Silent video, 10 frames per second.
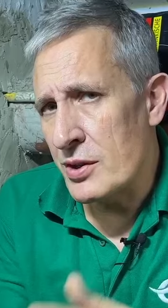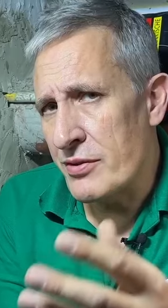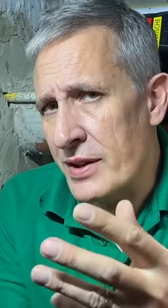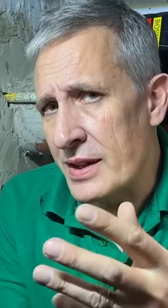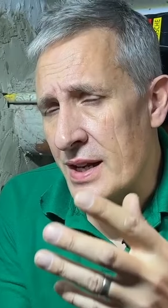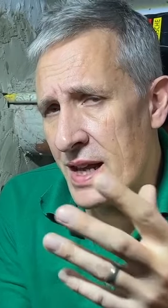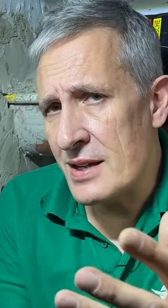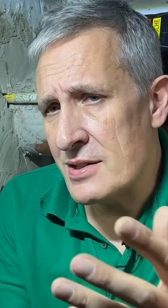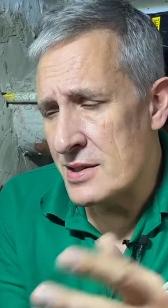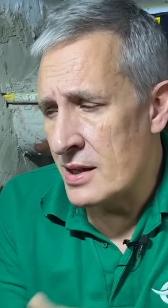going to fit the
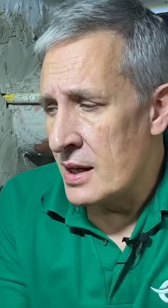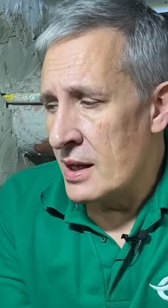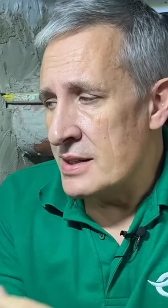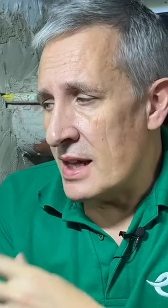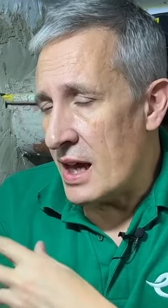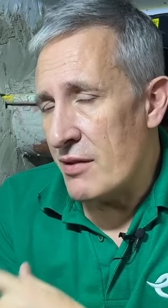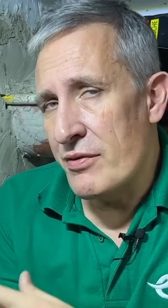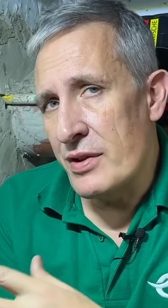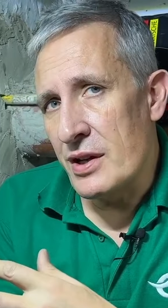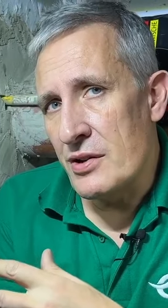Nest to
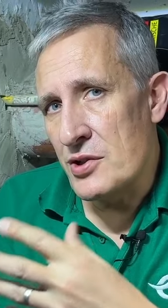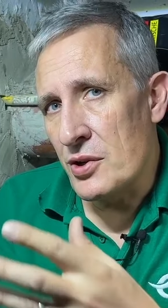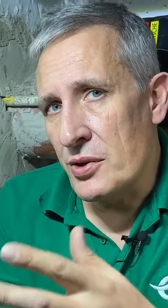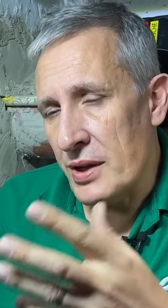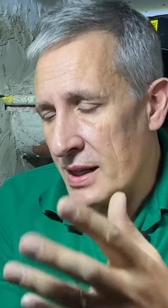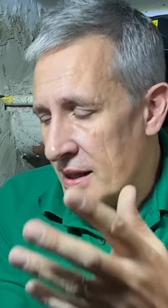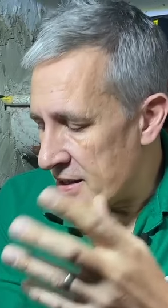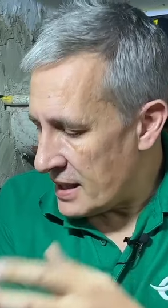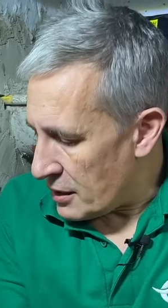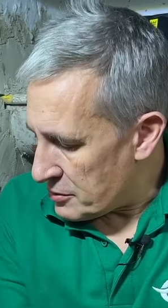every zone in
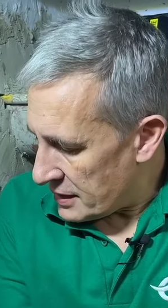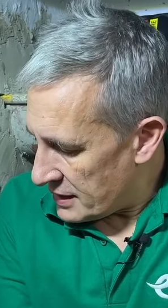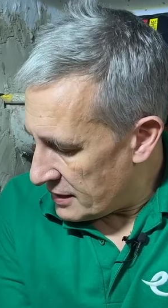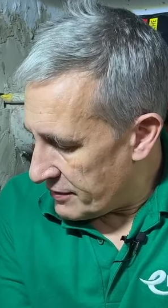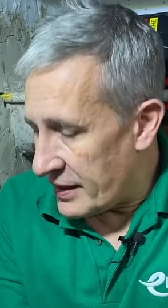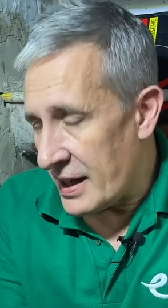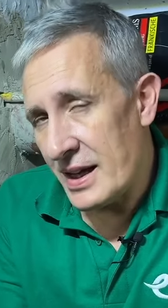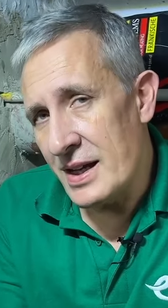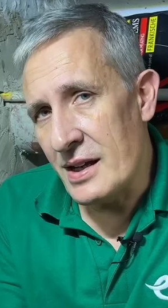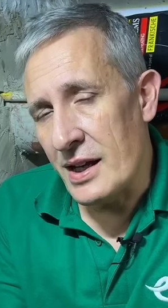this house, I'd need to fit a
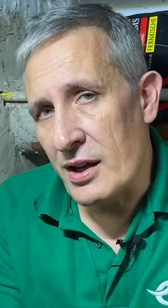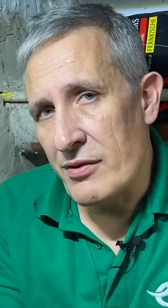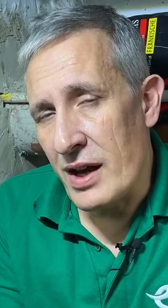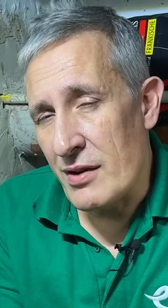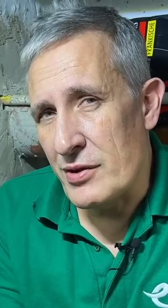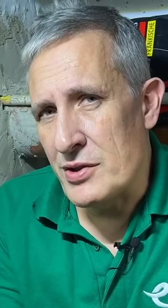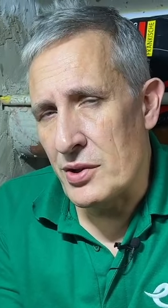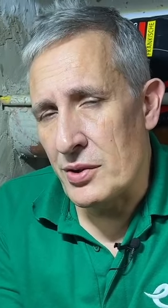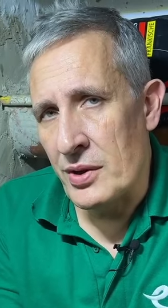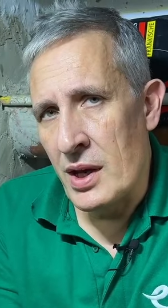heat link for every
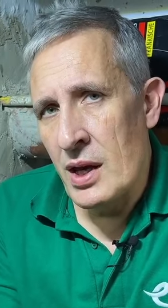zone,